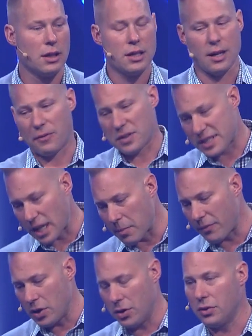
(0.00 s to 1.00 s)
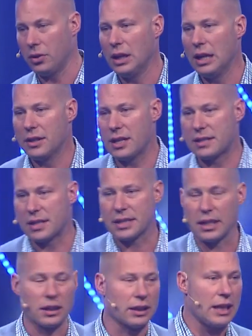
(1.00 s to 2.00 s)
Now, for some of you, this is
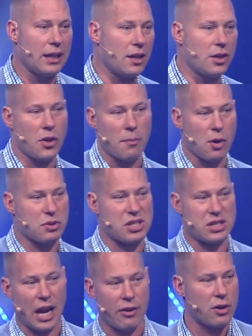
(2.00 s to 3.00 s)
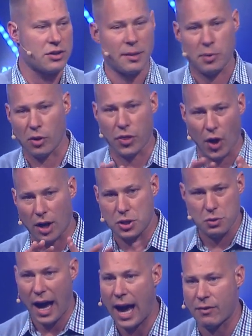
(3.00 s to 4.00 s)
gonna lean into the most stereotypical thoughts
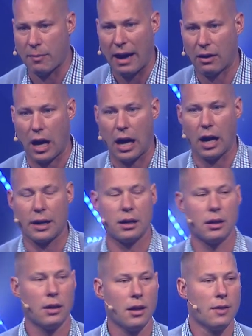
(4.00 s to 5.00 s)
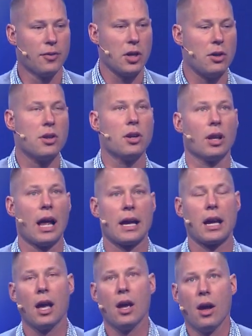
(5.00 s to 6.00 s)
you have about God. For you, you're
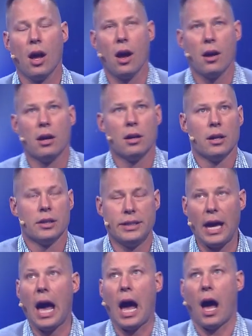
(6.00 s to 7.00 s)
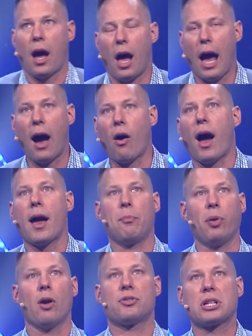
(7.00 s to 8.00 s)
like, yeah, how I
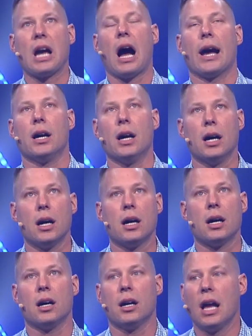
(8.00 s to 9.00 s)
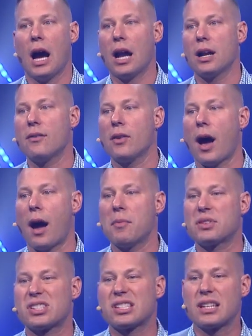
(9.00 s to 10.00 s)
approach God. I'm
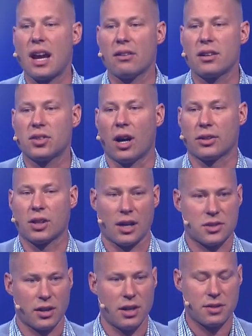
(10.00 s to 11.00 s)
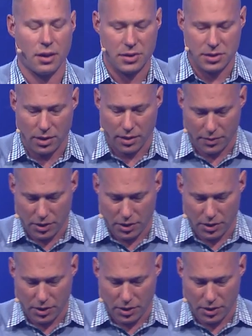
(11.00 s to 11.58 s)
scared to talk to God. So here's what I want you to do.